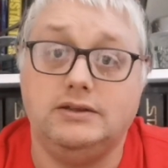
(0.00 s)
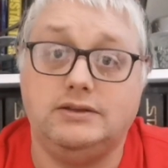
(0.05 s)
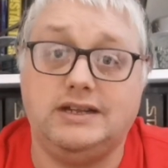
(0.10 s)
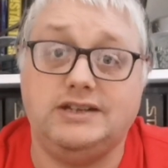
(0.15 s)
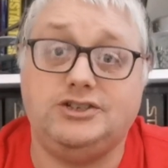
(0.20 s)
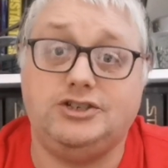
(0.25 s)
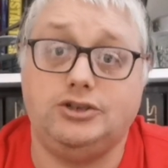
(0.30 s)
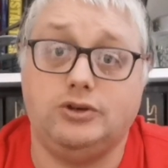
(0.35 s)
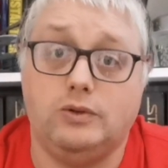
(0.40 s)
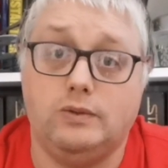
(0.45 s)

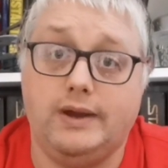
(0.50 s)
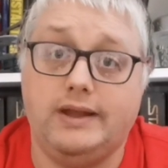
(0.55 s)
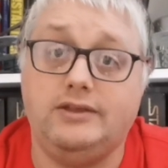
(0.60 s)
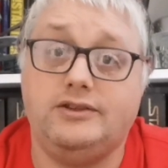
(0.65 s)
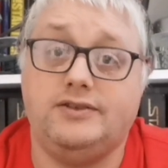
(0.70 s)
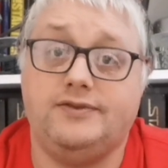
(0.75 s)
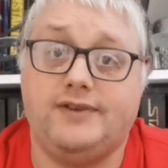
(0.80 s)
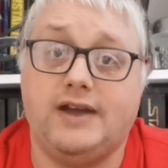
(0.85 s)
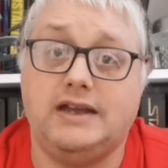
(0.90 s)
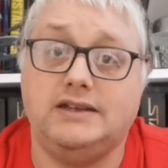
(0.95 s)
digital
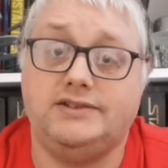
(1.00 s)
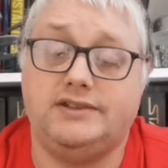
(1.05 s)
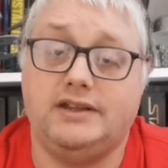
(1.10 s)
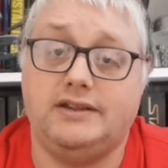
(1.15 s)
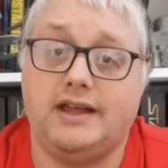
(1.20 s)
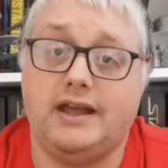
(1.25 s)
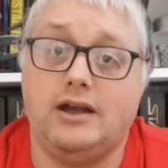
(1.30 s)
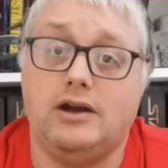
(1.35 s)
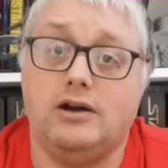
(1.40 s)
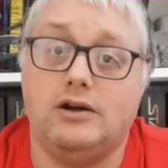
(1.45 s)
interface
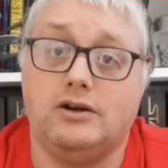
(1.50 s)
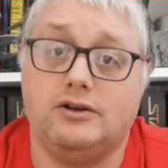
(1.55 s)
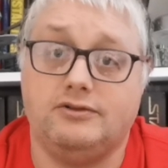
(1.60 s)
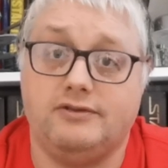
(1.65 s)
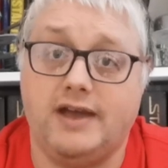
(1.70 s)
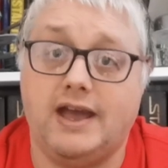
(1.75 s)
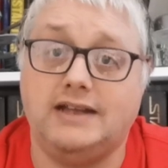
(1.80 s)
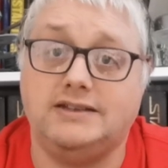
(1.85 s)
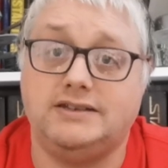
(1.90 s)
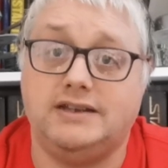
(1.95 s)
that they are
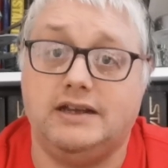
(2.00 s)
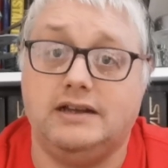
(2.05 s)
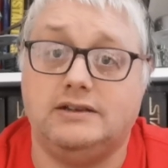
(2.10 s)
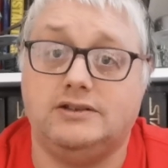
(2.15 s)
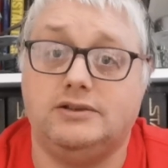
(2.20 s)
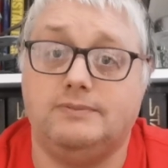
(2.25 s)
creating.